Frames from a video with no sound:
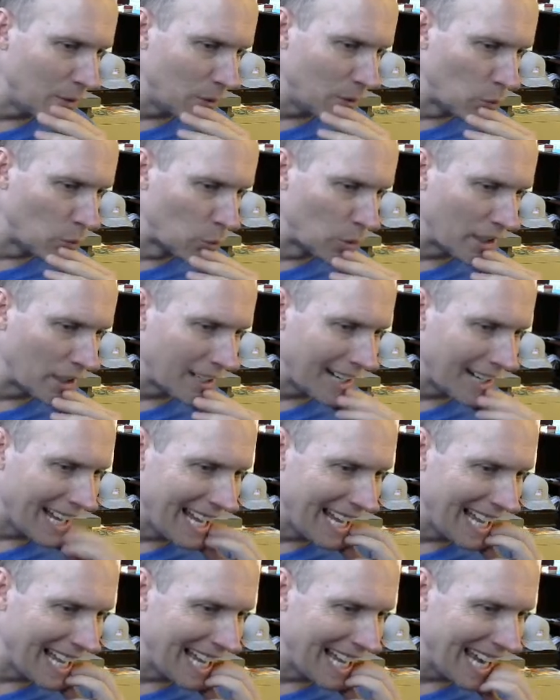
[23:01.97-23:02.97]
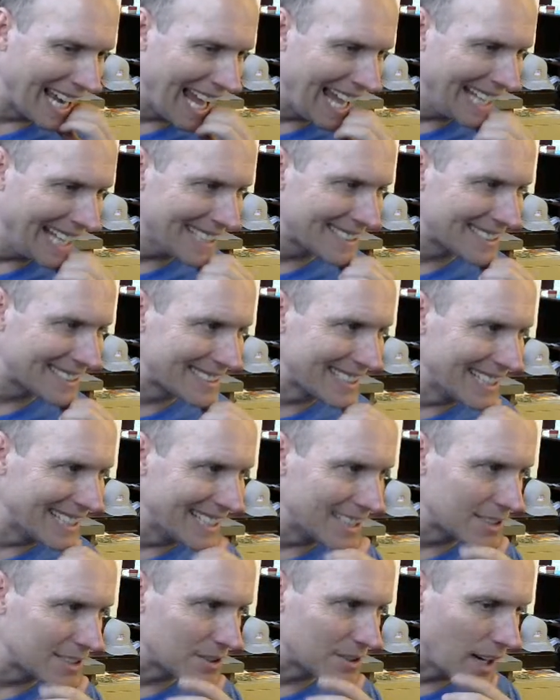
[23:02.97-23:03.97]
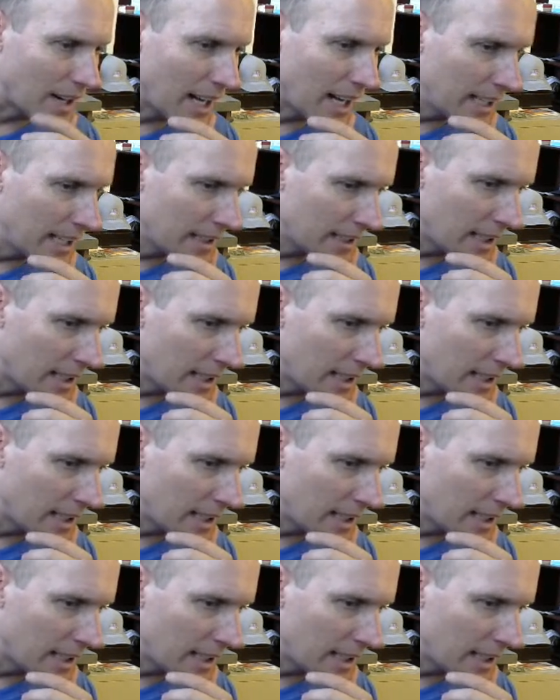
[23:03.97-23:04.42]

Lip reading: we're at 8 cents, right?